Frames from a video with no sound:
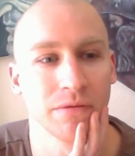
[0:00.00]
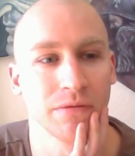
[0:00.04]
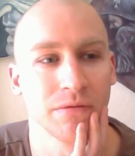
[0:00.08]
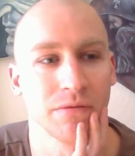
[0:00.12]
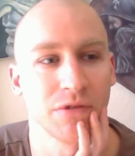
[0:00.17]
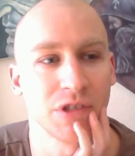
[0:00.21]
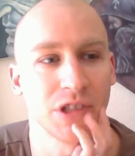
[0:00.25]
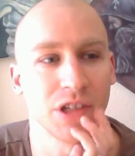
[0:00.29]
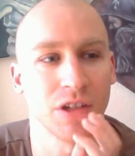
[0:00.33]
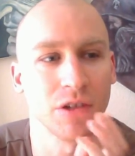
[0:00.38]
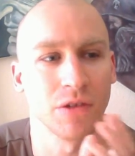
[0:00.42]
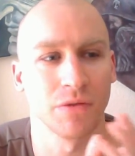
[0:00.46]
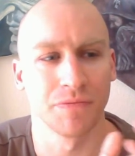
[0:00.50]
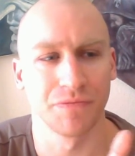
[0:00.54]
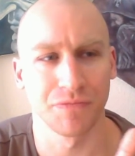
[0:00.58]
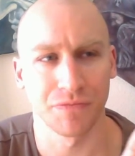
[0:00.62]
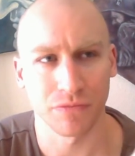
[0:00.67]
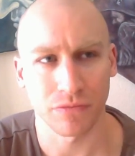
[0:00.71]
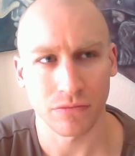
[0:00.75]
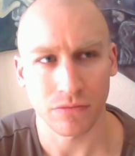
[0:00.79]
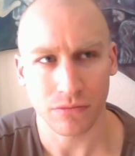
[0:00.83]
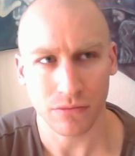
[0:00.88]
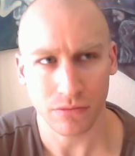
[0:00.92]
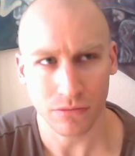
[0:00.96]
So
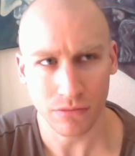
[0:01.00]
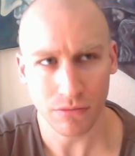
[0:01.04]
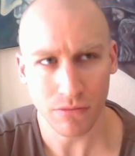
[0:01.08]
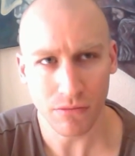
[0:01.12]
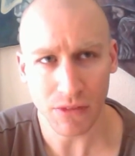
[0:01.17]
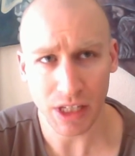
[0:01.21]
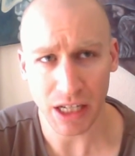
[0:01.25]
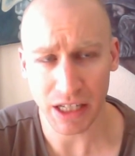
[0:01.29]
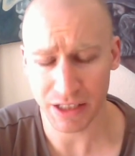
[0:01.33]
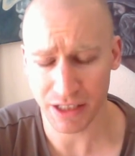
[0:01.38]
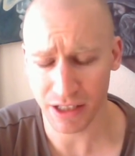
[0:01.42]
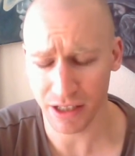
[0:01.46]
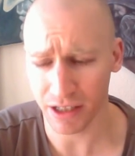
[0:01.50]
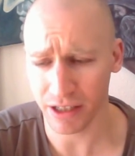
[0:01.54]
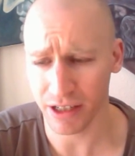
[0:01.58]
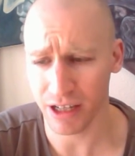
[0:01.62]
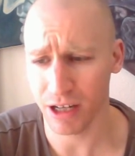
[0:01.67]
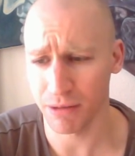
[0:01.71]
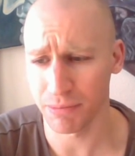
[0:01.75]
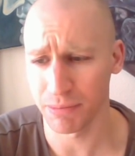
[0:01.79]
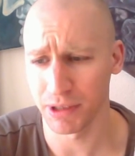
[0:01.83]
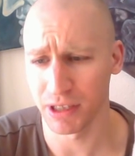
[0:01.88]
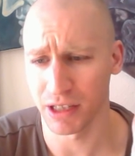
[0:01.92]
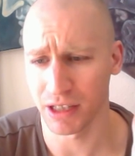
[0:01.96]
I did a
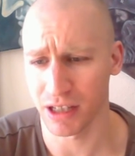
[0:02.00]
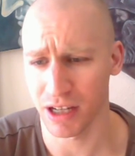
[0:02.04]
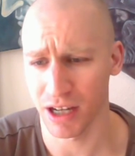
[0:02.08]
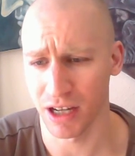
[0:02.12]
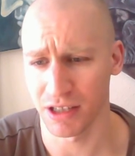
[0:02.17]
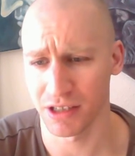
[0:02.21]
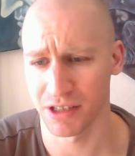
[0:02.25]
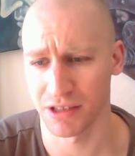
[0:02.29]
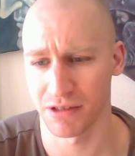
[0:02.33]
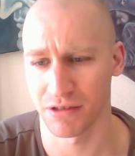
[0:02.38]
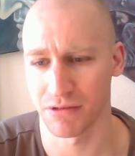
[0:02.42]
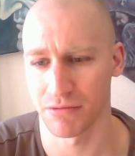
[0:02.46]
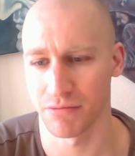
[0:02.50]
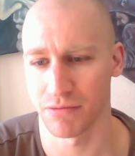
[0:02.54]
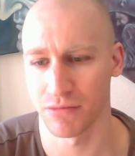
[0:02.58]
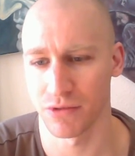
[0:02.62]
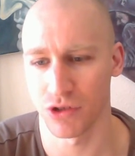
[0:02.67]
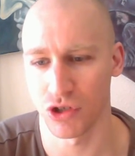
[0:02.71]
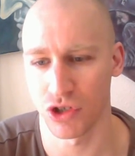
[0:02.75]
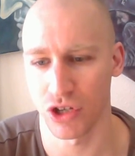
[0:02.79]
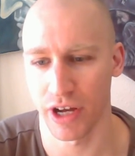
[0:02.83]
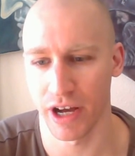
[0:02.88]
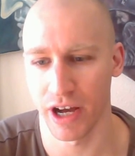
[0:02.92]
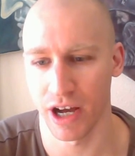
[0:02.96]
couple of custom
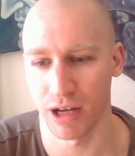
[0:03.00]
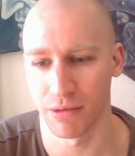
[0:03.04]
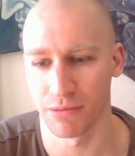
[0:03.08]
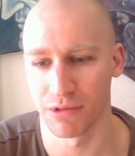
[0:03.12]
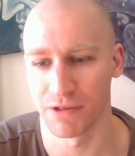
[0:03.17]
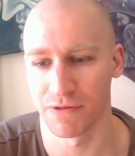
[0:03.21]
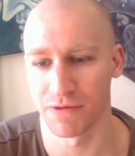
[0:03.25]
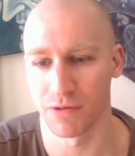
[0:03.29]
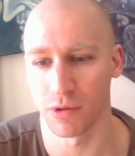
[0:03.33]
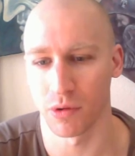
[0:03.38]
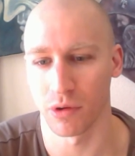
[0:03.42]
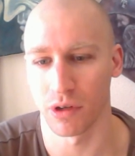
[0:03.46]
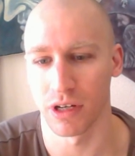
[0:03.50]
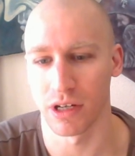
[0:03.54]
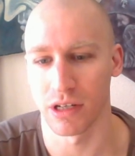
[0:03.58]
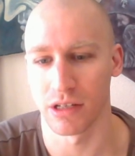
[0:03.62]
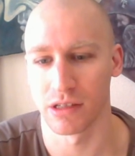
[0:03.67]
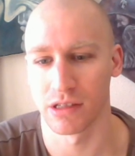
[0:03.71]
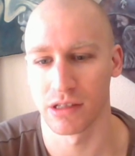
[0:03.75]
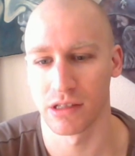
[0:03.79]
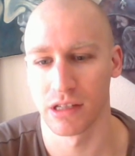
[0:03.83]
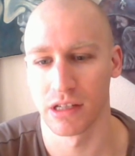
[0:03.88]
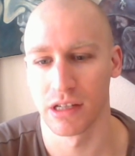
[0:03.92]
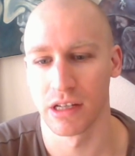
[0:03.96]
jobs for
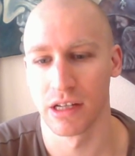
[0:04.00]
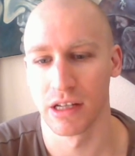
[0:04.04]
us,